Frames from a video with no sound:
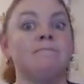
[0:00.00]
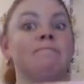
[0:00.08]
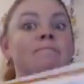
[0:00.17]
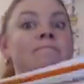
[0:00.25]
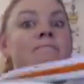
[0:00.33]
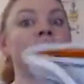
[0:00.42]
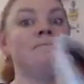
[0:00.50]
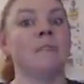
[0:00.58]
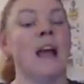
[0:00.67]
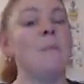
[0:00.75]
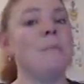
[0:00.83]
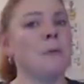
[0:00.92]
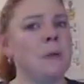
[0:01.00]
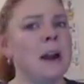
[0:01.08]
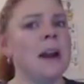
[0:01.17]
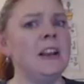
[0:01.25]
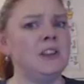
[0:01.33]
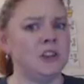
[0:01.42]
I'm
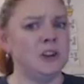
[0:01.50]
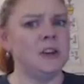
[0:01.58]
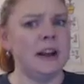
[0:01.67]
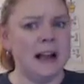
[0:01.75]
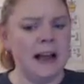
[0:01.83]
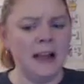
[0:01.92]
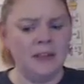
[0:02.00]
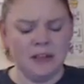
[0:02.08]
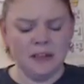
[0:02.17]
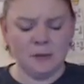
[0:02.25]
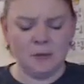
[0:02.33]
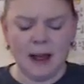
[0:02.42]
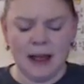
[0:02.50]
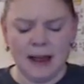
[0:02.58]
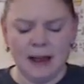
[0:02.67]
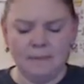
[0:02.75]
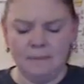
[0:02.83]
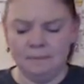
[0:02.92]
pretty sure I got this
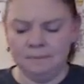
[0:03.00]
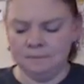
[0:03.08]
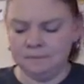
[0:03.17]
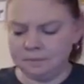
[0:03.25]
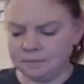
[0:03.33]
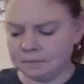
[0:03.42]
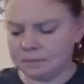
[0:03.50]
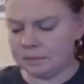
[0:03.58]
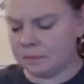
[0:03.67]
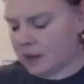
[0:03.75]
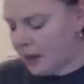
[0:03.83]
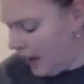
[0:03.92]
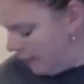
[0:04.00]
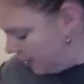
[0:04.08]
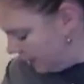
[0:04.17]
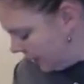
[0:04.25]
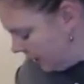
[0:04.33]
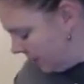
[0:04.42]
right. I'm
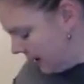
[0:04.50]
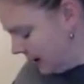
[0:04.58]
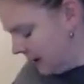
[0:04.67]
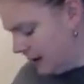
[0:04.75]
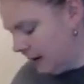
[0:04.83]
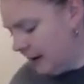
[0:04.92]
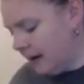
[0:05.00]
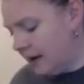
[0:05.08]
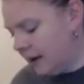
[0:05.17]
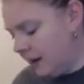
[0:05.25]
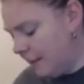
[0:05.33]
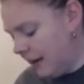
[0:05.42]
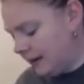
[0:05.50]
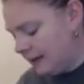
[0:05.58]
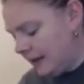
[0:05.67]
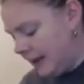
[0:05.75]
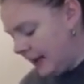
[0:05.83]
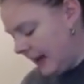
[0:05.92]
going to get my
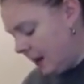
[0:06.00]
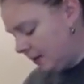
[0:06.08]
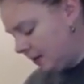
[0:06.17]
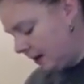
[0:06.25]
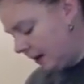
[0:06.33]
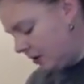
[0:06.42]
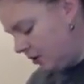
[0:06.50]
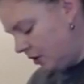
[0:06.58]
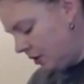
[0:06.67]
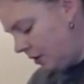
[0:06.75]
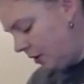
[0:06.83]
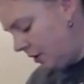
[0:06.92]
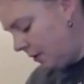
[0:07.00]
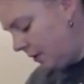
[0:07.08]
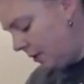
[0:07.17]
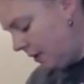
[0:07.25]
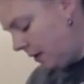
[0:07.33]
seek out so I can show you.